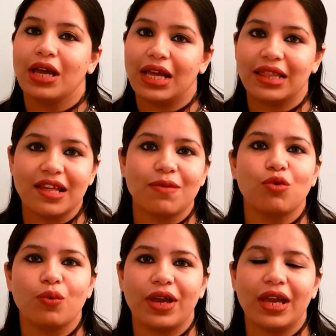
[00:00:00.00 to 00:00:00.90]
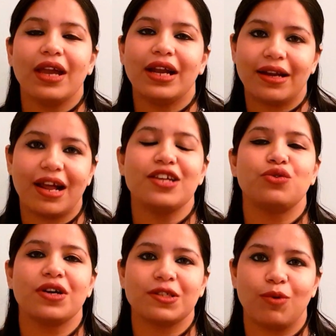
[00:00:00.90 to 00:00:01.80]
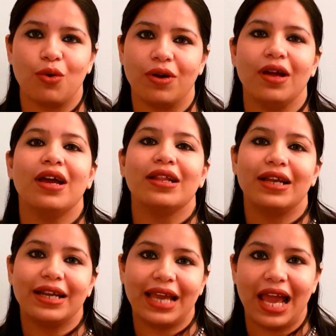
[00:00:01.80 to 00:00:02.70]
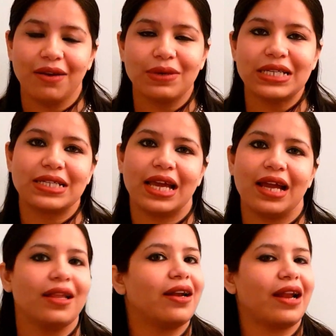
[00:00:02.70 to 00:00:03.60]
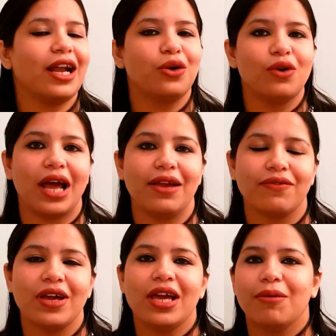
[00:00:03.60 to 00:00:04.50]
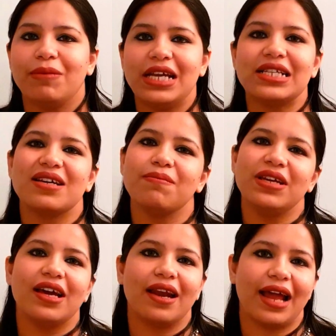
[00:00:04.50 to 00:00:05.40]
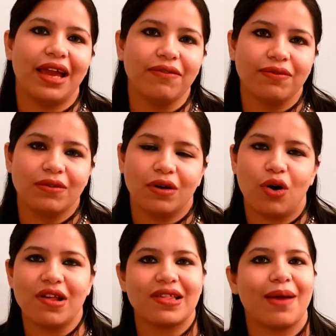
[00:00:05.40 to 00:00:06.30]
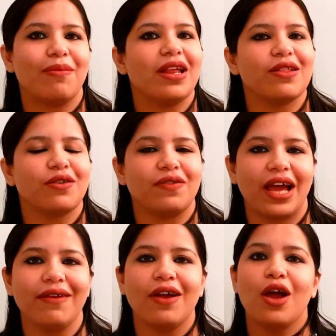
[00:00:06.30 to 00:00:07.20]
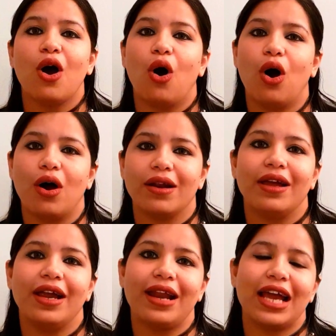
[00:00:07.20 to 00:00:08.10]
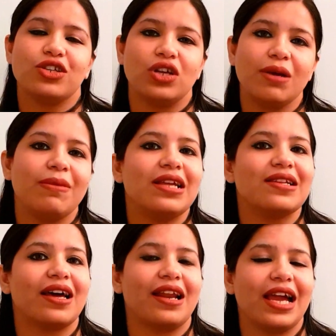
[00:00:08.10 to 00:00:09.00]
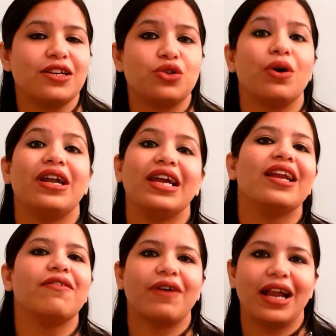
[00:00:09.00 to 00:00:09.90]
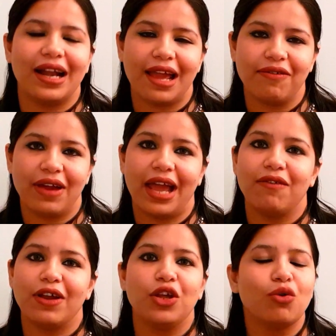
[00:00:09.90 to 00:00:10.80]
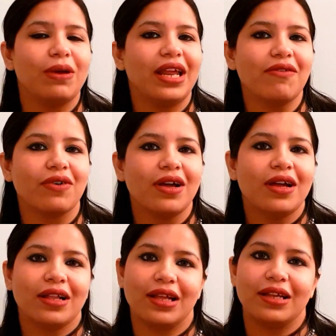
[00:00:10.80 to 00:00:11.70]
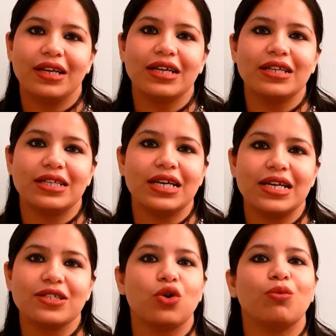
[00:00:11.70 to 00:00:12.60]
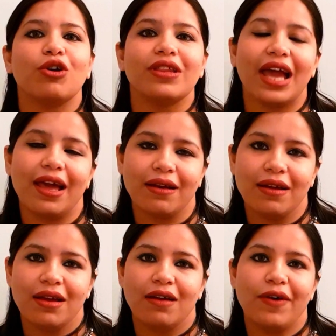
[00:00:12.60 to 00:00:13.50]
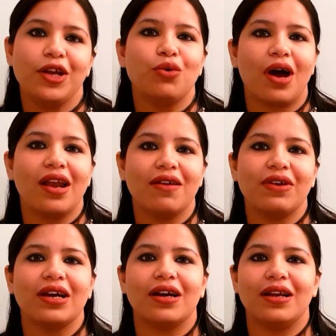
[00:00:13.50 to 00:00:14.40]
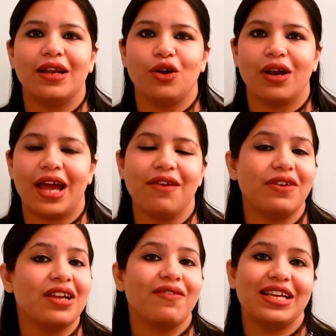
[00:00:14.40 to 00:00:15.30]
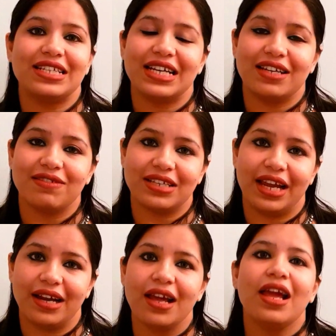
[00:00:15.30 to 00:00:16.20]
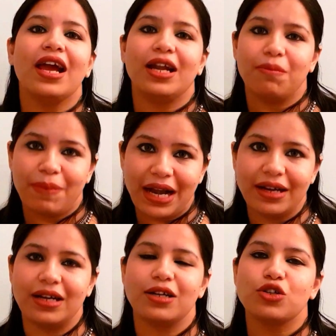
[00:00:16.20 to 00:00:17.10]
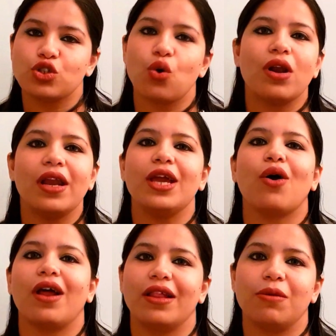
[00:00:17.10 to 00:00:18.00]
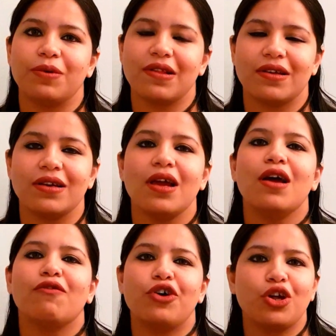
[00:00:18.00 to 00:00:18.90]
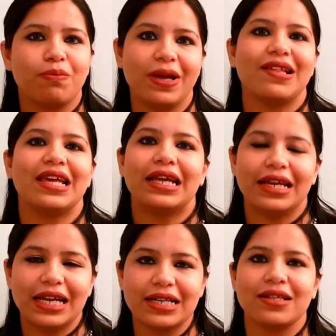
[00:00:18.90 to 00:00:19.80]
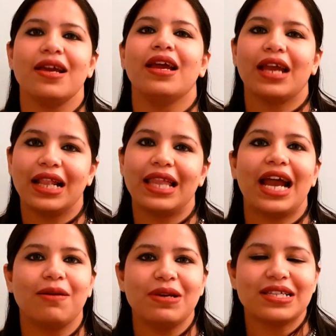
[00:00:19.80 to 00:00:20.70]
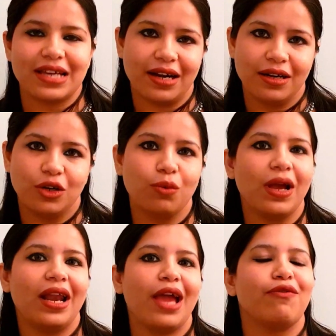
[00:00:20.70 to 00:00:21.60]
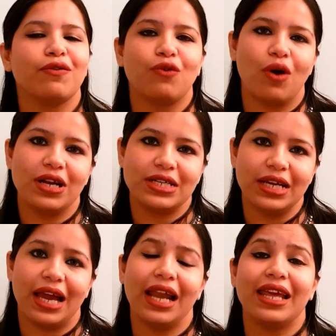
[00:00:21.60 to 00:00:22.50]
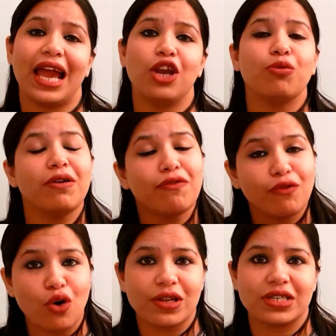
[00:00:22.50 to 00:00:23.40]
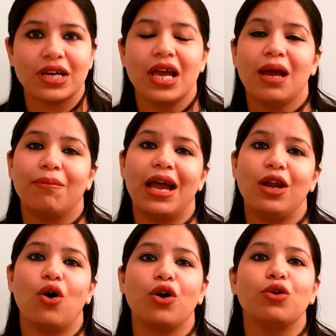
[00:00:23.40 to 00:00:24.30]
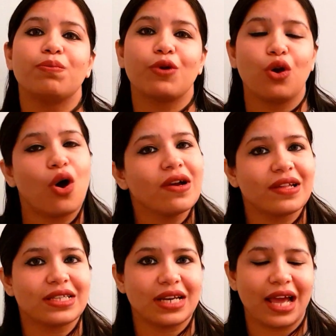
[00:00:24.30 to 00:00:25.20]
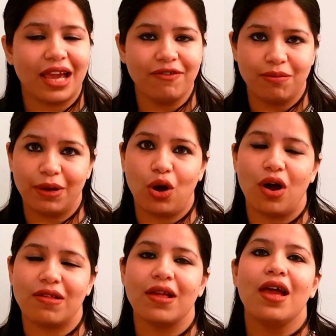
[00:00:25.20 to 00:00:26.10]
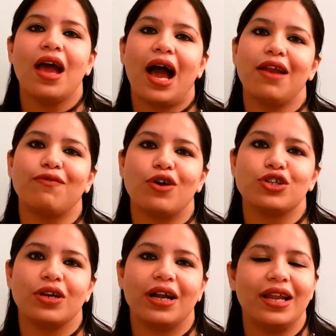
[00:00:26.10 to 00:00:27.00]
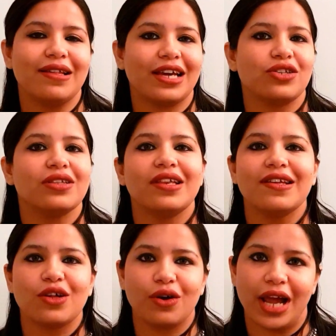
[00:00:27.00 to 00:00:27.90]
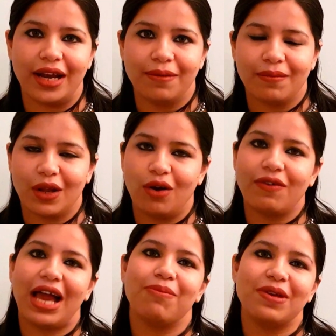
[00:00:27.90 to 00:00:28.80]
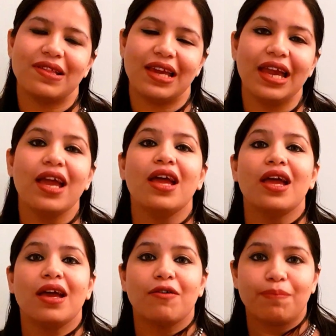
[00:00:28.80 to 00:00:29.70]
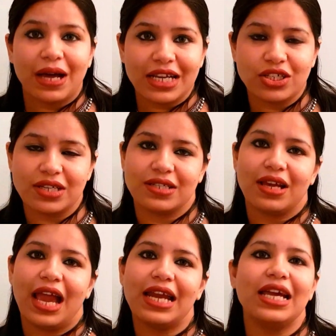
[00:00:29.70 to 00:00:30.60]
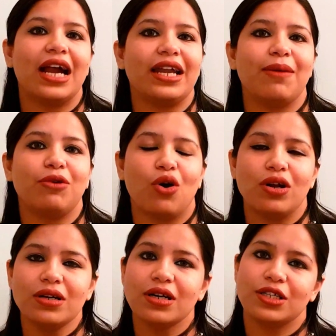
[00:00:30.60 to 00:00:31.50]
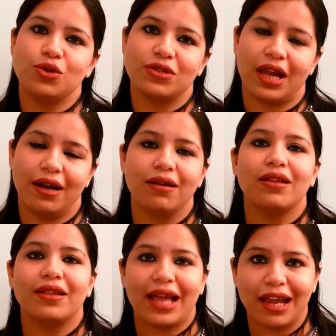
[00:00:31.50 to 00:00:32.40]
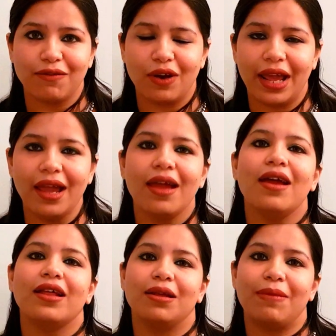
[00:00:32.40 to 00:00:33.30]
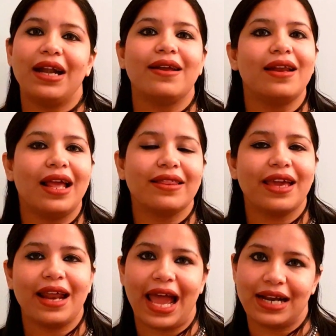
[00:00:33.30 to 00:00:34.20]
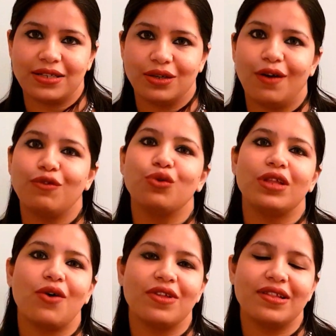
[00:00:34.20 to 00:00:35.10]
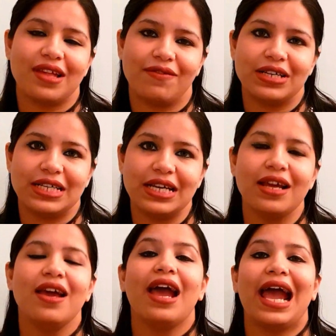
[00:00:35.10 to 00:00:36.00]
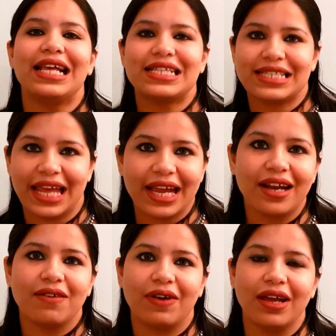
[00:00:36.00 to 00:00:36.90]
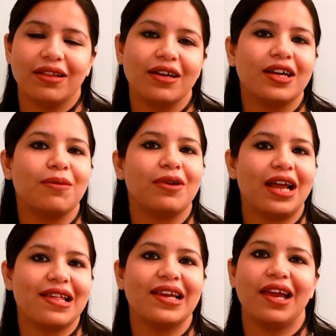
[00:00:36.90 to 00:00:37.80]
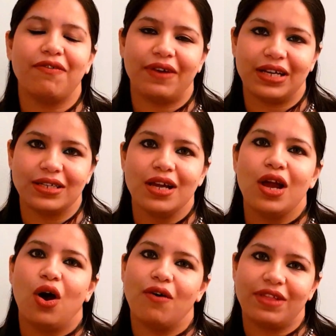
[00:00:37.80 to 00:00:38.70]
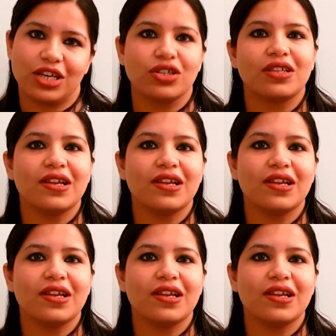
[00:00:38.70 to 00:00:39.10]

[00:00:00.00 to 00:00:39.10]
In this movie, it tries to explore that can one say that right to life means a mere life or a semblance of life, or it actually means a right to a dignified life. And when you believe that the dignity is no more there, when you are living your life in a vegetative state, dependent solely on other person for your basic needs, can that be said to be a life of quality? And can you be forced by law to prolong such a life? Because unfortunately, Section 309 of IPC punishes any attempt on suicide. Thankfully, the Mental Healthcare Act of 2017 has taken away the criminalizing effect of Section